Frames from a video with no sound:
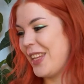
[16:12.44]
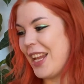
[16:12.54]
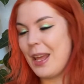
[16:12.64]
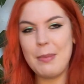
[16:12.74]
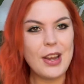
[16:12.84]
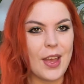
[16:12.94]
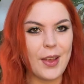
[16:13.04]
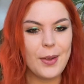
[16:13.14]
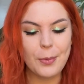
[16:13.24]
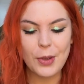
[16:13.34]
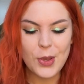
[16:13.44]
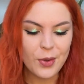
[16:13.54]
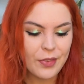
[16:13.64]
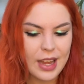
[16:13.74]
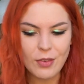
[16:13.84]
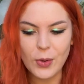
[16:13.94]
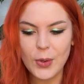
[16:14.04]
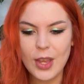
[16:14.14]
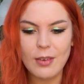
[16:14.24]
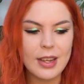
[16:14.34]
Let me know what your favourite
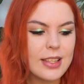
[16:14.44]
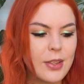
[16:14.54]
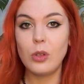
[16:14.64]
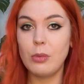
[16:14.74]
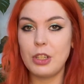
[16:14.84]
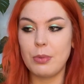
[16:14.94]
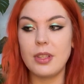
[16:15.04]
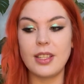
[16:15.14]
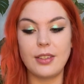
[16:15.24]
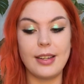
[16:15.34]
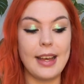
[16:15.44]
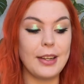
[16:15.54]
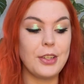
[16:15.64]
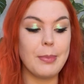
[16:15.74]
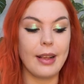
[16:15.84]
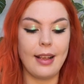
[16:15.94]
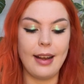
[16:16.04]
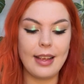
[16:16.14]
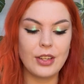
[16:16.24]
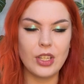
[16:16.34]
Hoya is, or which ones I should add to my
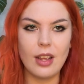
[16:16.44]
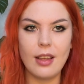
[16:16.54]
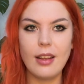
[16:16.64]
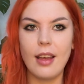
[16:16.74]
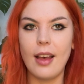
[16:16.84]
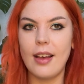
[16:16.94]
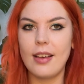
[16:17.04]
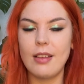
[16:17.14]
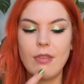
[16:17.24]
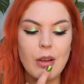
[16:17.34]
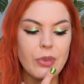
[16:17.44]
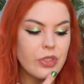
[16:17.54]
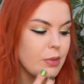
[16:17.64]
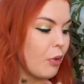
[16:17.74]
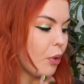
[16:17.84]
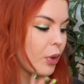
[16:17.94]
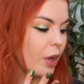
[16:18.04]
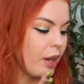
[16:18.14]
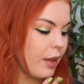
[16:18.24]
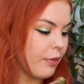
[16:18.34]
collection. I really want some more
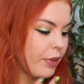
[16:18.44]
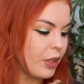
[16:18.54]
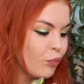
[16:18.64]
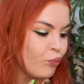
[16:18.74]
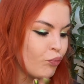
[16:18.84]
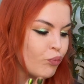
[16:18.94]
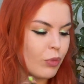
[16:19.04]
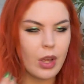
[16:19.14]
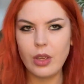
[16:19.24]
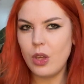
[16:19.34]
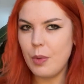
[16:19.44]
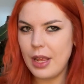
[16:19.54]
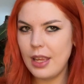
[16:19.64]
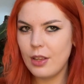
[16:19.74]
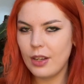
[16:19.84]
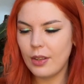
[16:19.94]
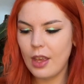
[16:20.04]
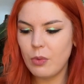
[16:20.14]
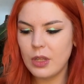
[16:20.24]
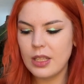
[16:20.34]
kind of unique
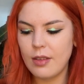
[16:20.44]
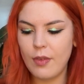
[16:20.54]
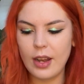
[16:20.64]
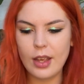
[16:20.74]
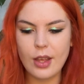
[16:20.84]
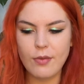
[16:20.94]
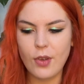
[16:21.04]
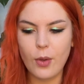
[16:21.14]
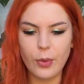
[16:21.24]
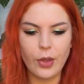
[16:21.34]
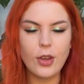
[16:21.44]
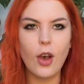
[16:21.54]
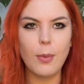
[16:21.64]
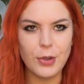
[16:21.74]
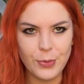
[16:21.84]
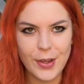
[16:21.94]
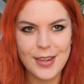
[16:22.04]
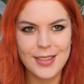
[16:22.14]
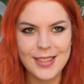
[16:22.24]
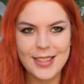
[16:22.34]
looking ones. I feel like I've got all the common
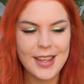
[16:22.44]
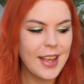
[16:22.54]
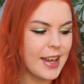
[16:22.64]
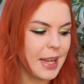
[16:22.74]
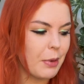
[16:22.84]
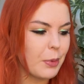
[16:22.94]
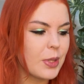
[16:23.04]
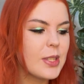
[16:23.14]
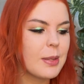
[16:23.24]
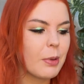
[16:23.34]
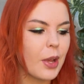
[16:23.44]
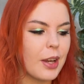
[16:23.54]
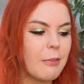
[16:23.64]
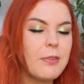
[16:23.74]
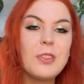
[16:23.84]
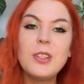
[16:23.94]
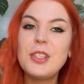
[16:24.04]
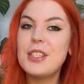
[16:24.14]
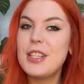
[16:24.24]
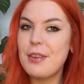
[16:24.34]
ones. Now I want some kind of
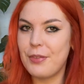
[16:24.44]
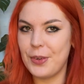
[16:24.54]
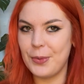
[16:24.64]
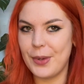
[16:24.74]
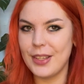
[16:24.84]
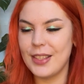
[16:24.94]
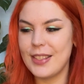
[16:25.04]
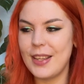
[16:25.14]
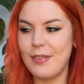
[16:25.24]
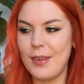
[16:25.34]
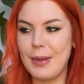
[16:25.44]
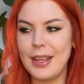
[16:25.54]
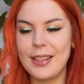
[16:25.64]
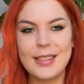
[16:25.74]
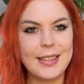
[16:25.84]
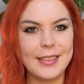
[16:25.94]
different ones, if that makes